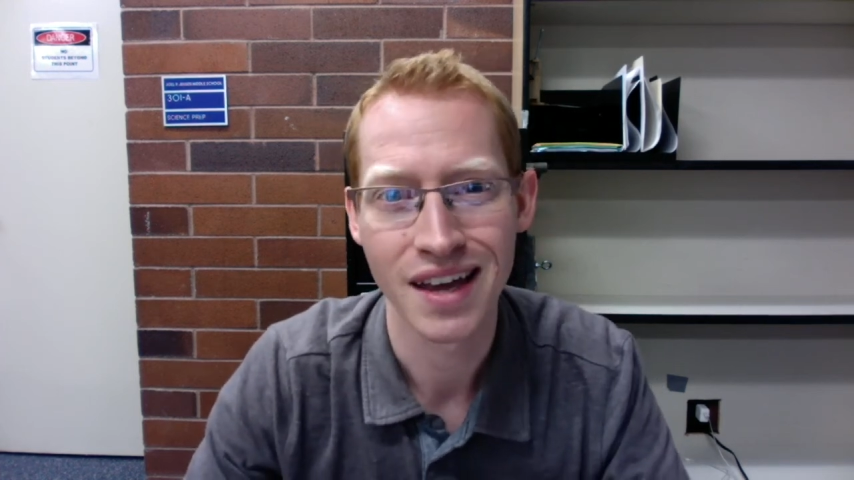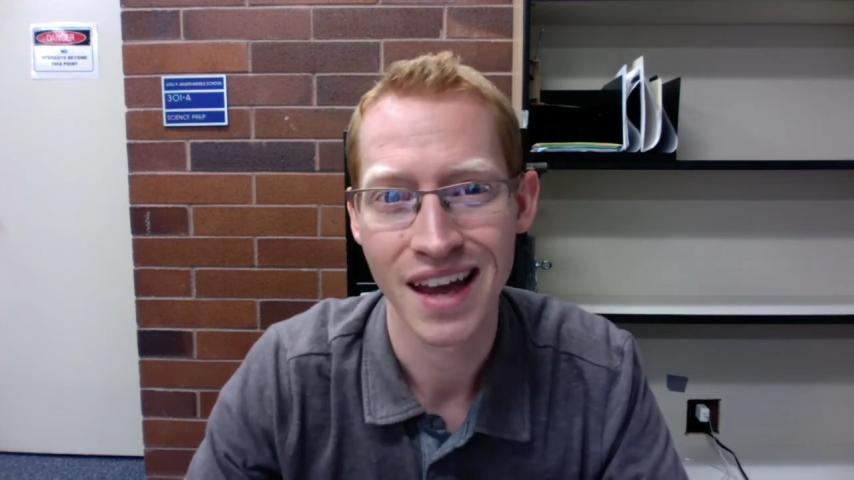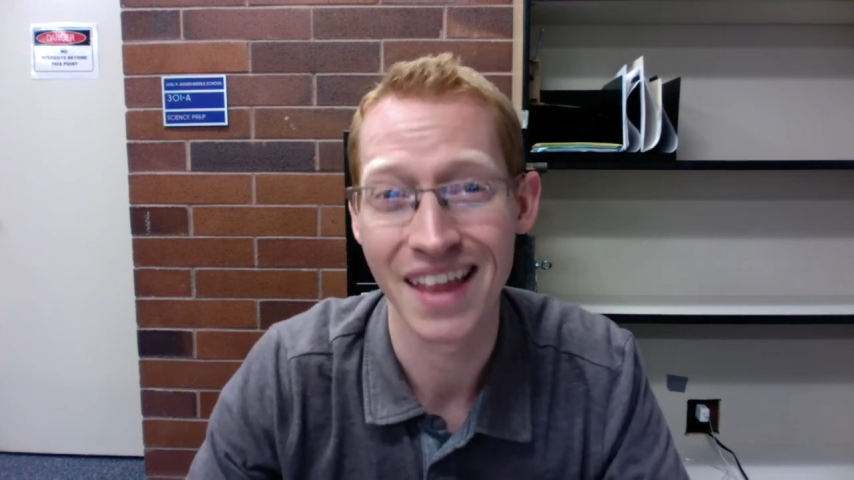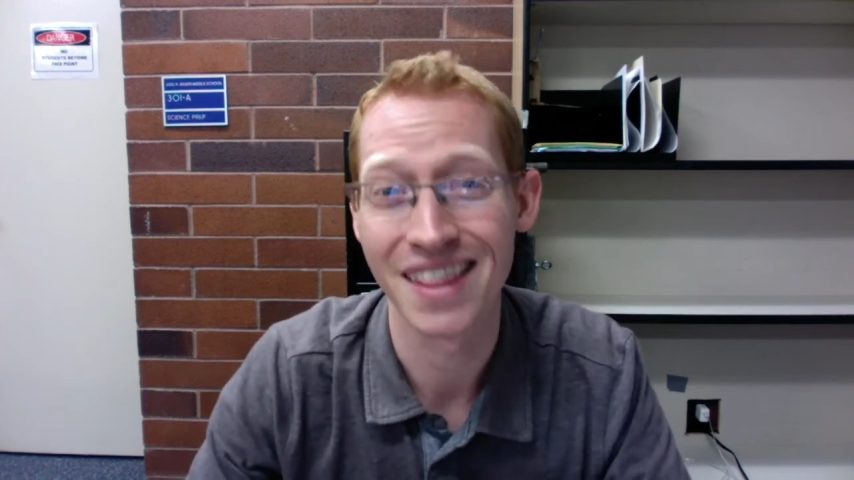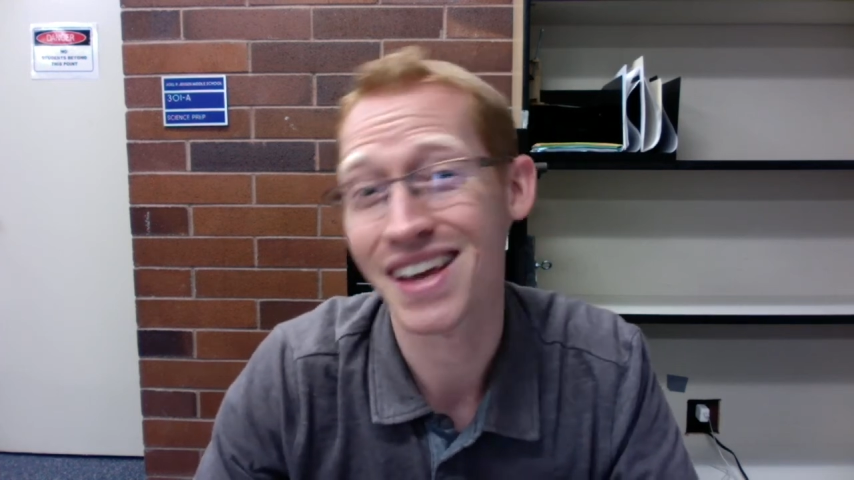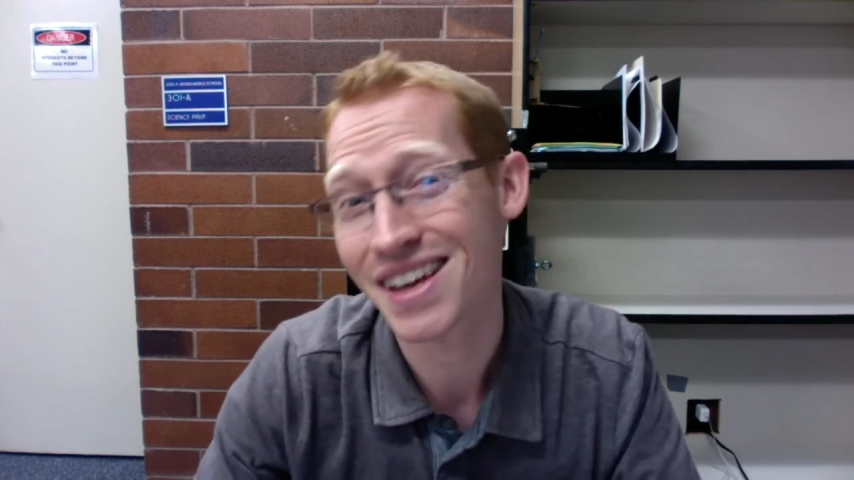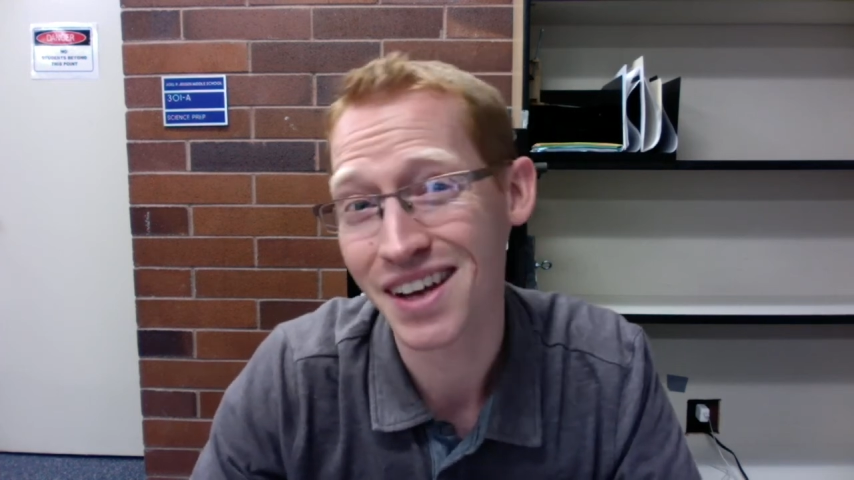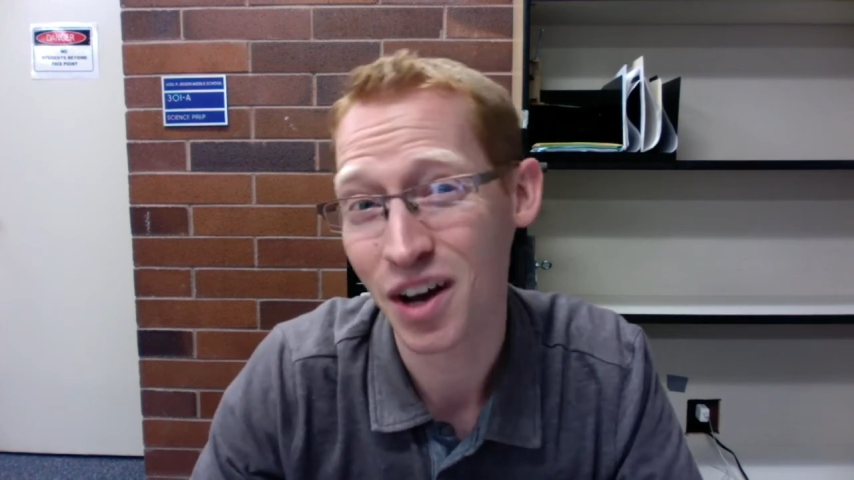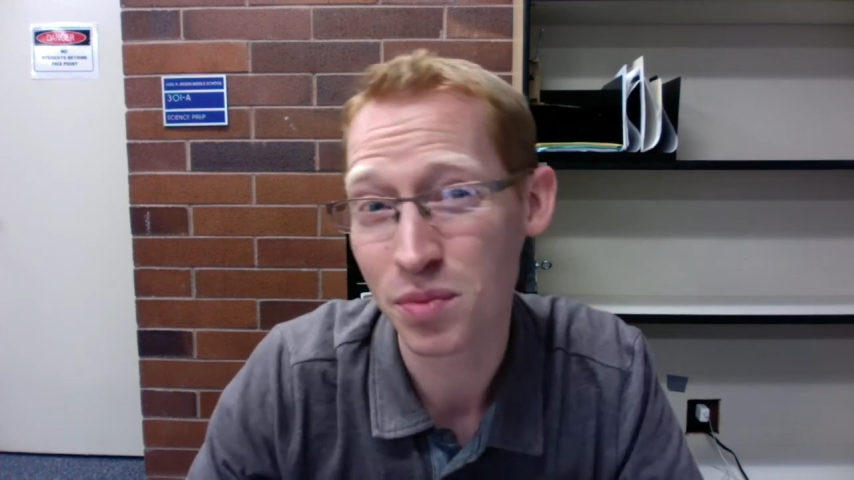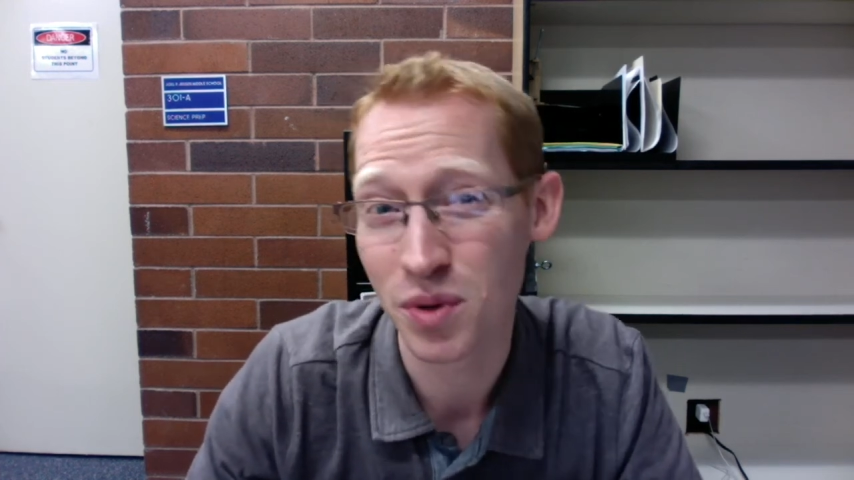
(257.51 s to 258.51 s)
and they can
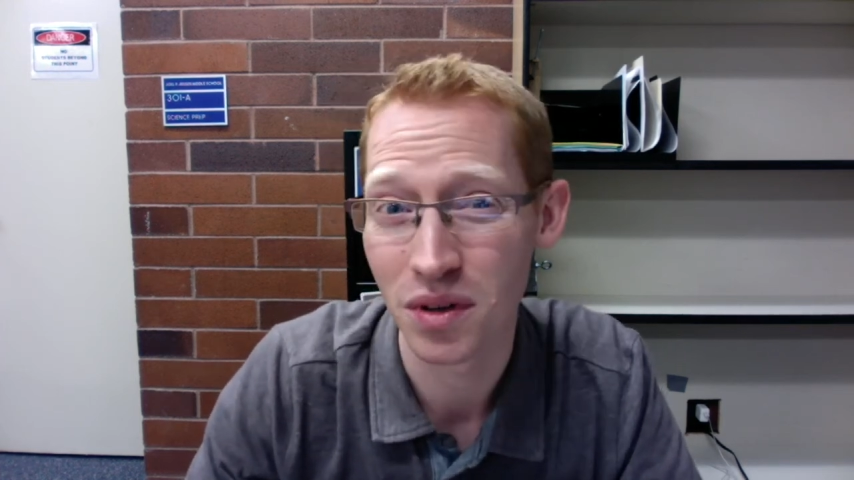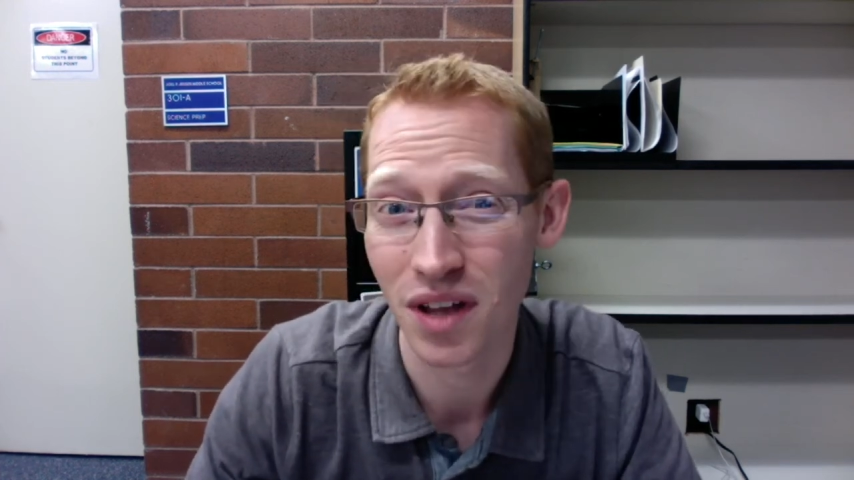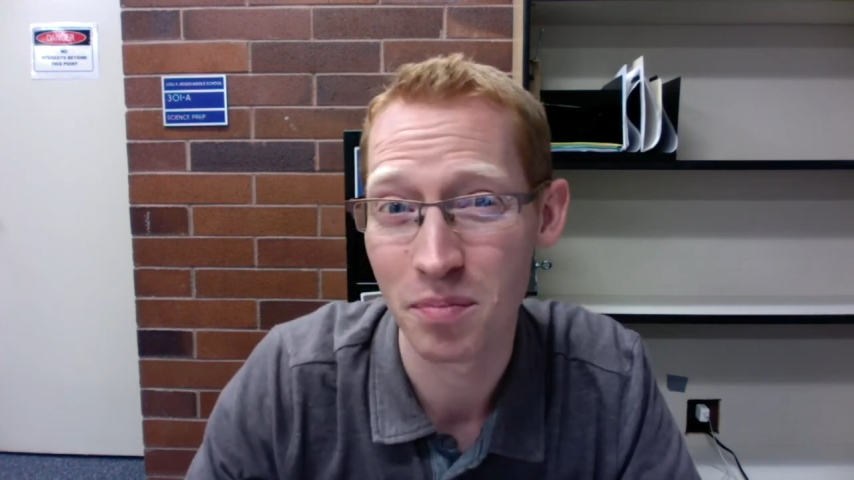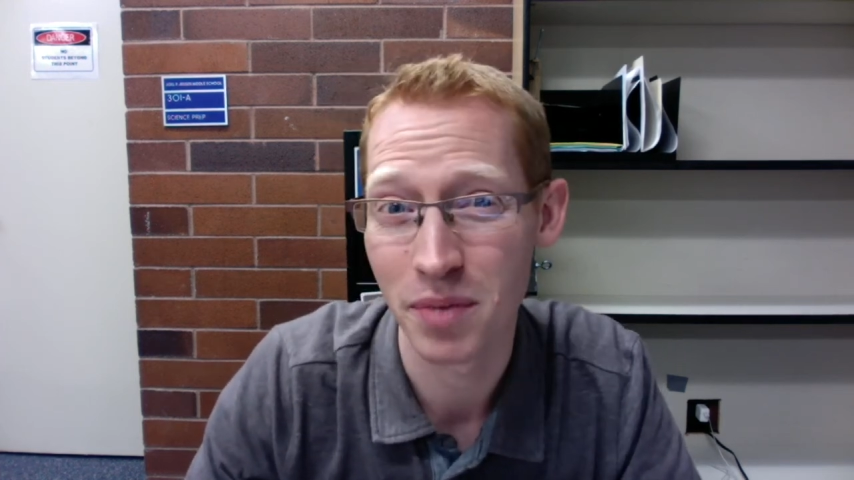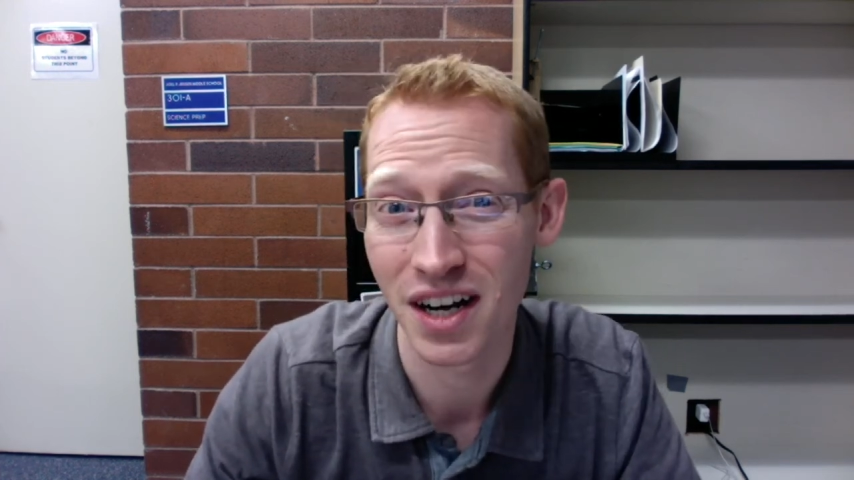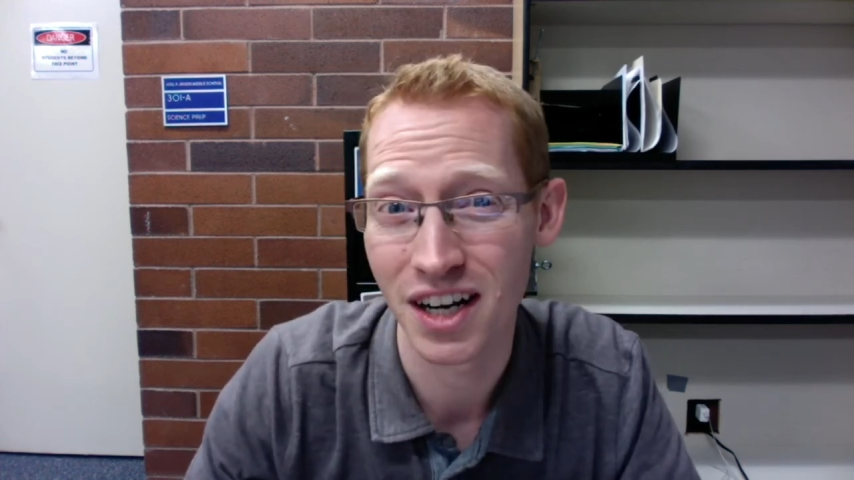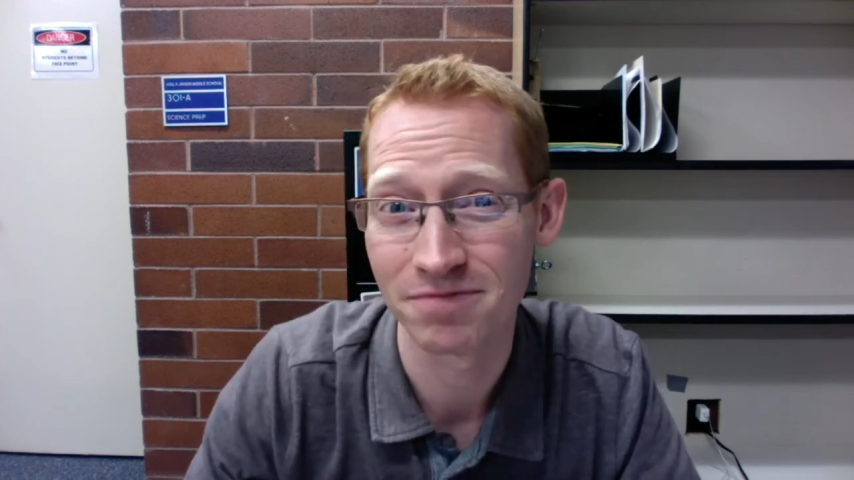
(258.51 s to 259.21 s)
help you a lot better.